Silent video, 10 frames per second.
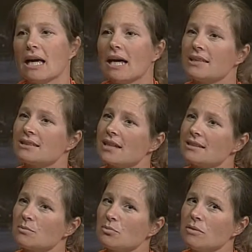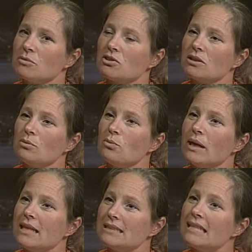it starts to prematurely
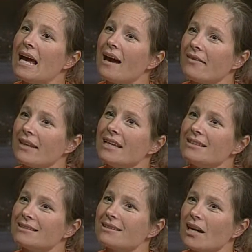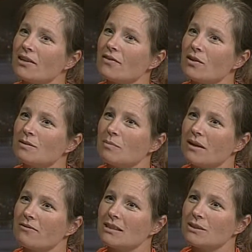wear down the inside of those
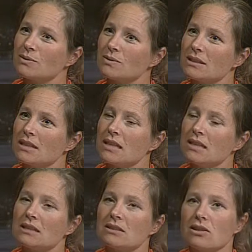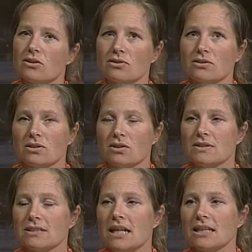blood vessels. So you, so you
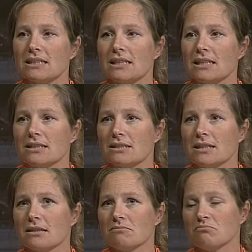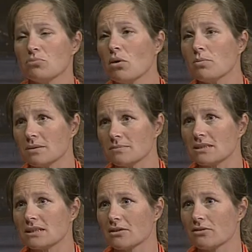start to get um, problems
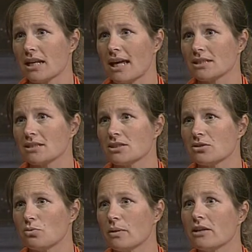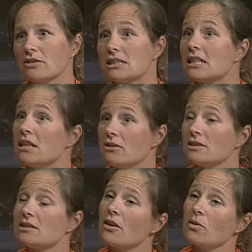that are related to wear and tear
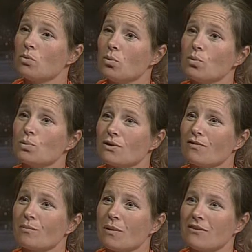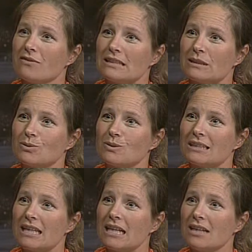inside the walls of the blood vessels.
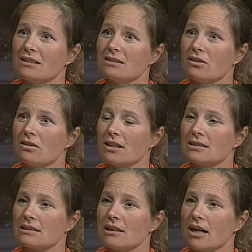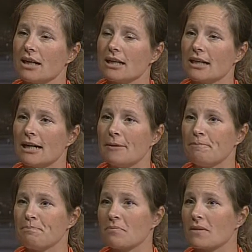So things like
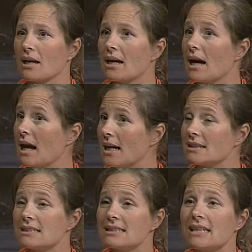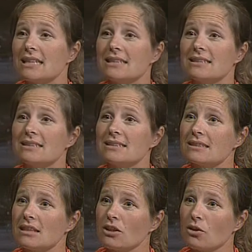um, heart disease,
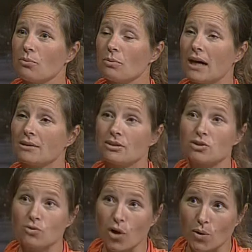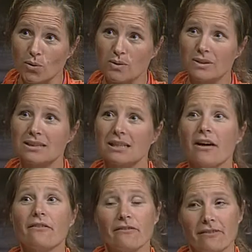you know, uh, strokes,
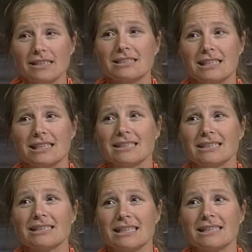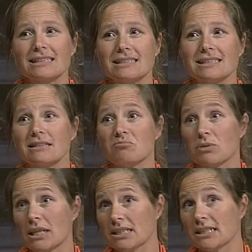vascular disease,
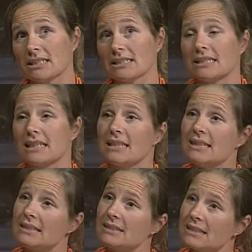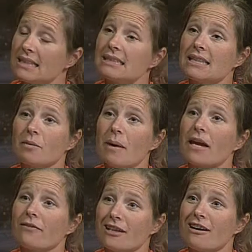kidney disease, disease in the
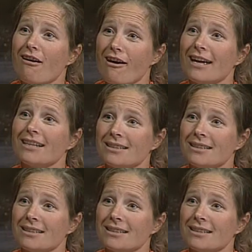back of the eye.